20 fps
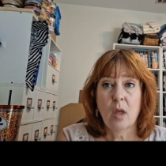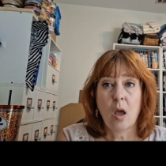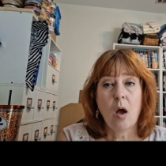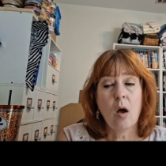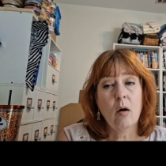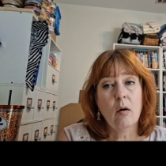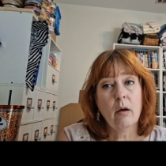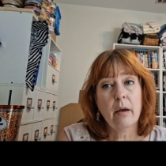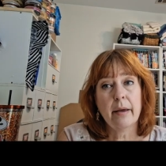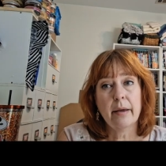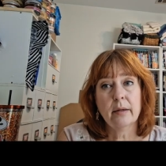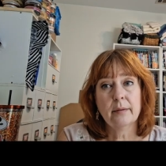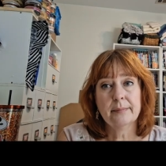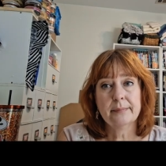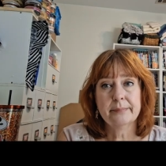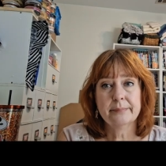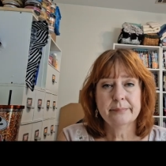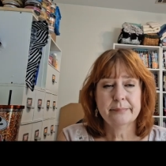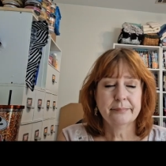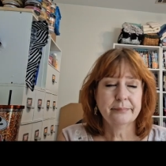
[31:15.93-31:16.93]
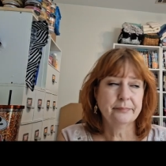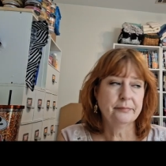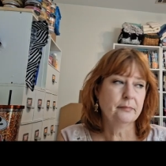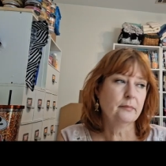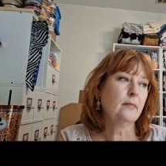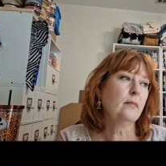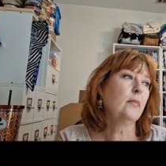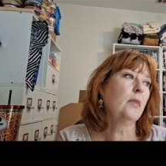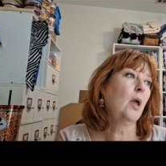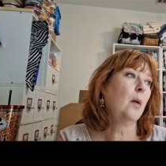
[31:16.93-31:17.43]
Okay.
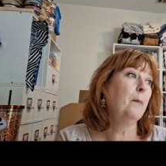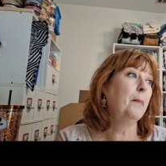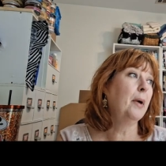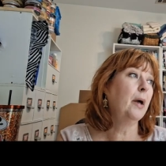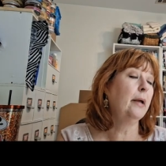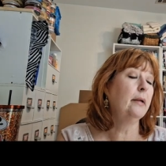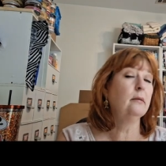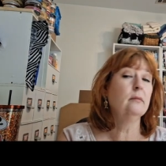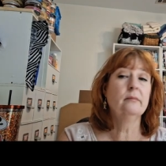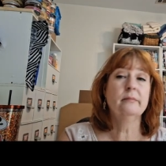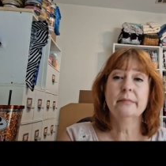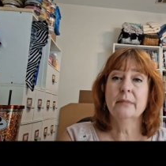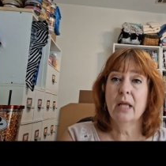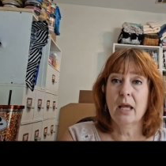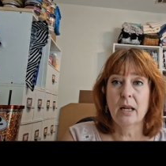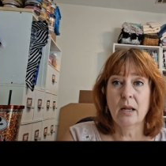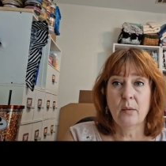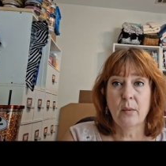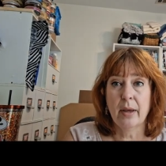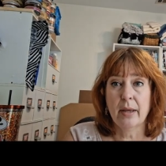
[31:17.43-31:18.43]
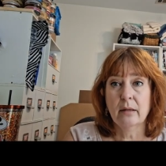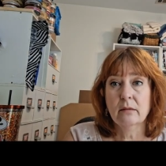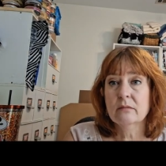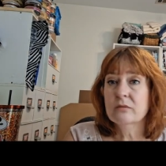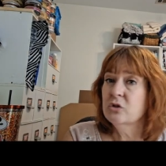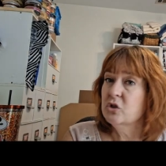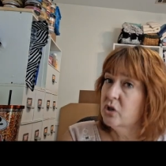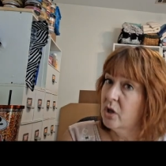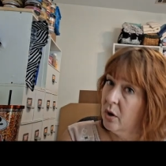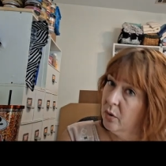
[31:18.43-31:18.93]
But anyway,
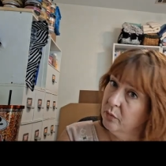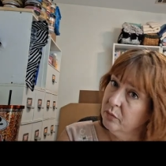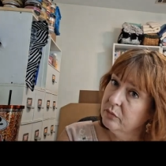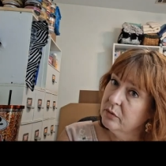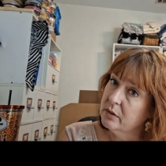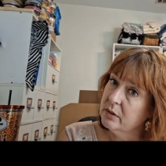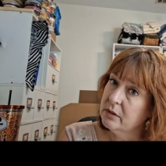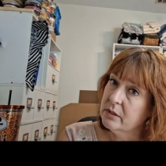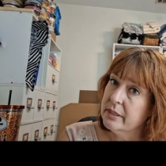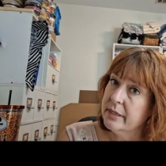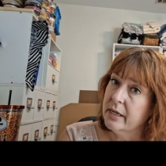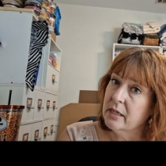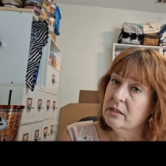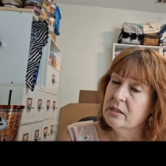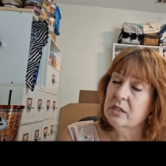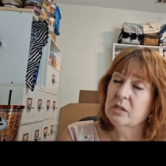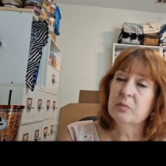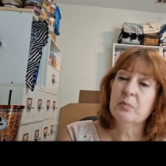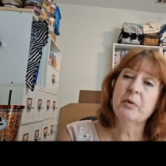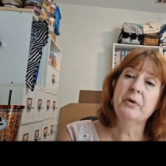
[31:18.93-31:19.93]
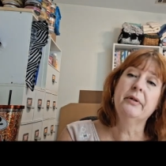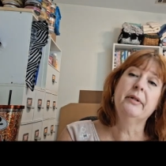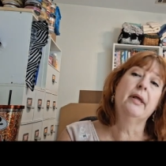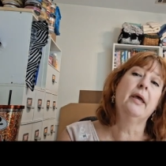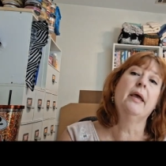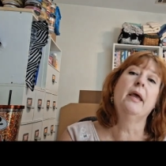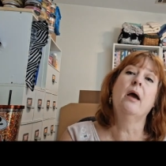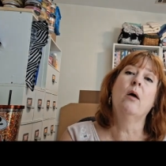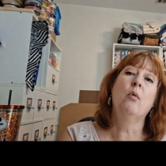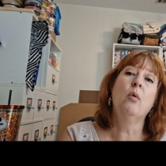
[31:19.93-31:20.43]
so today's his
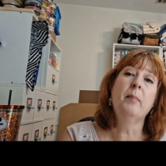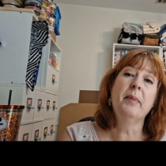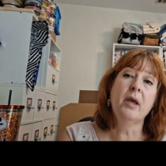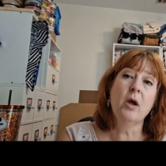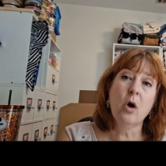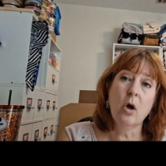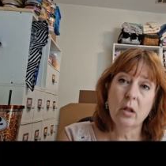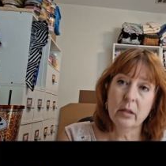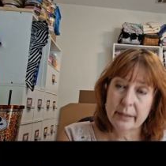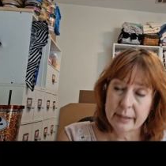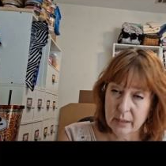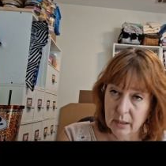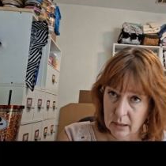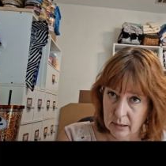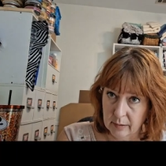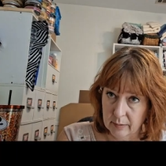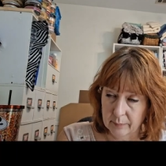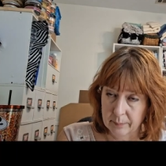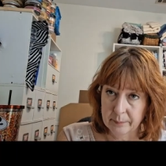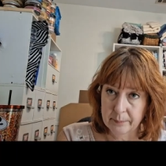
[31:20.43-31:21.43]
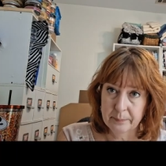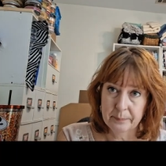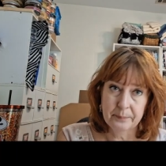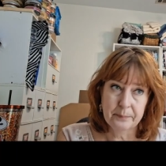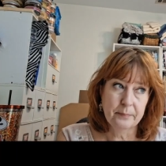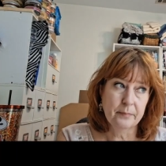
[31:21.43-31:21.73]
birthday. I will be calling him.